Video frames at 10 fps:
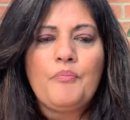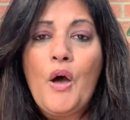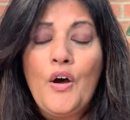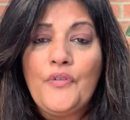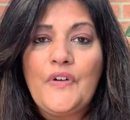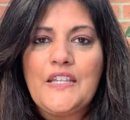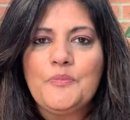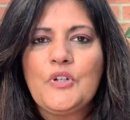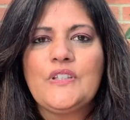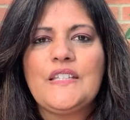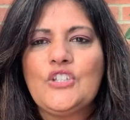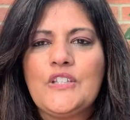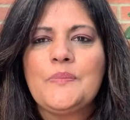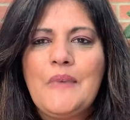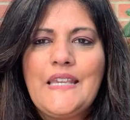perfect, because it
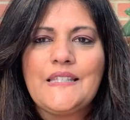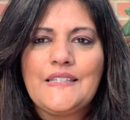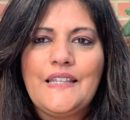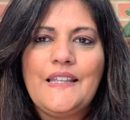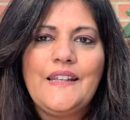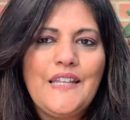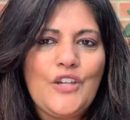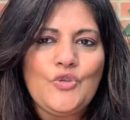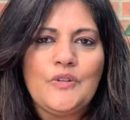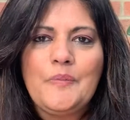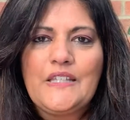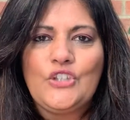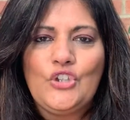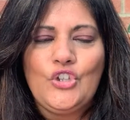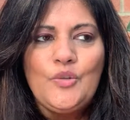just makes it natural, it makes
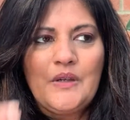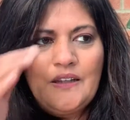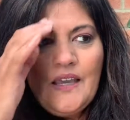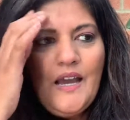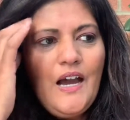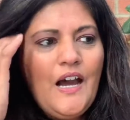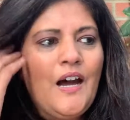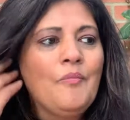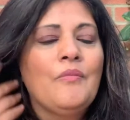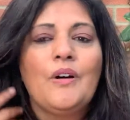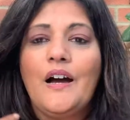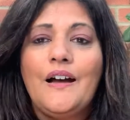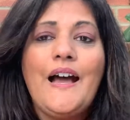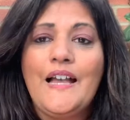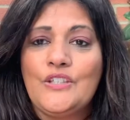it human.
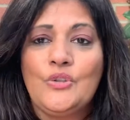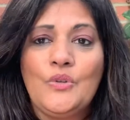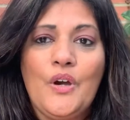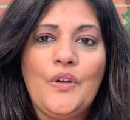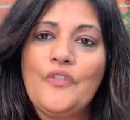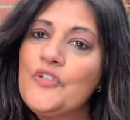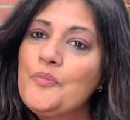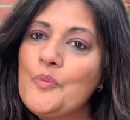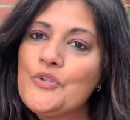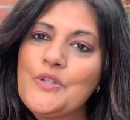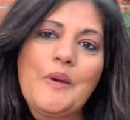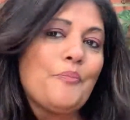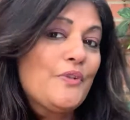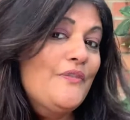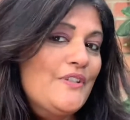As you know, if you've been watching my
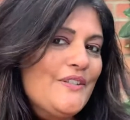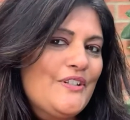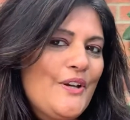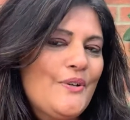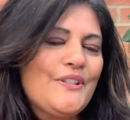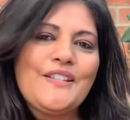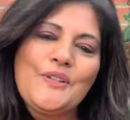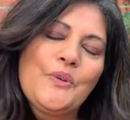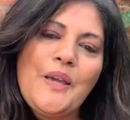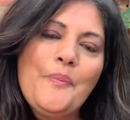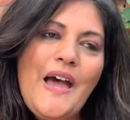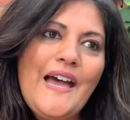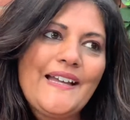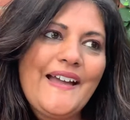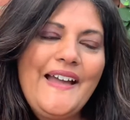previous videos, so go
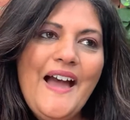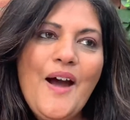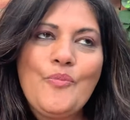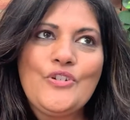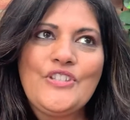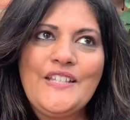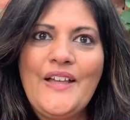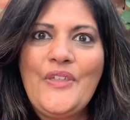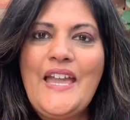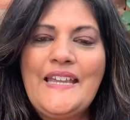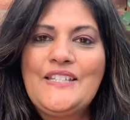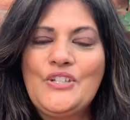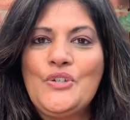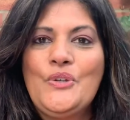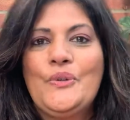back and watch the other
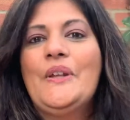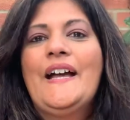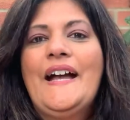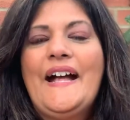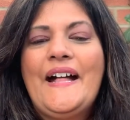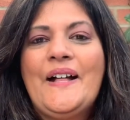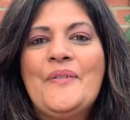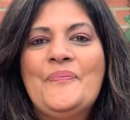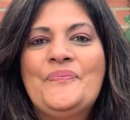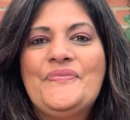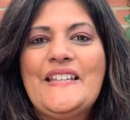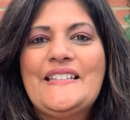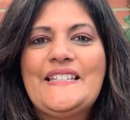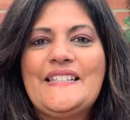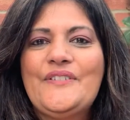82 in
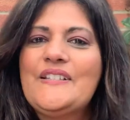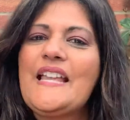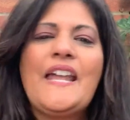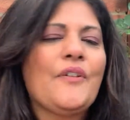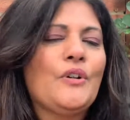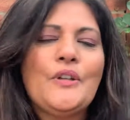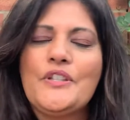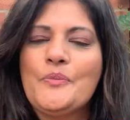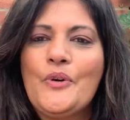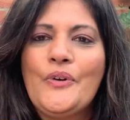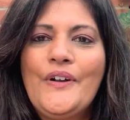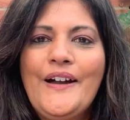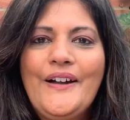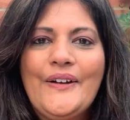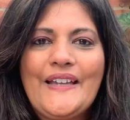this series, and I've got loads more.
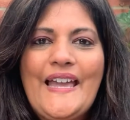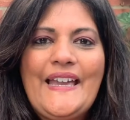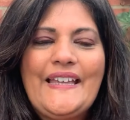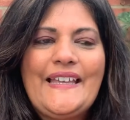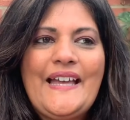Okay,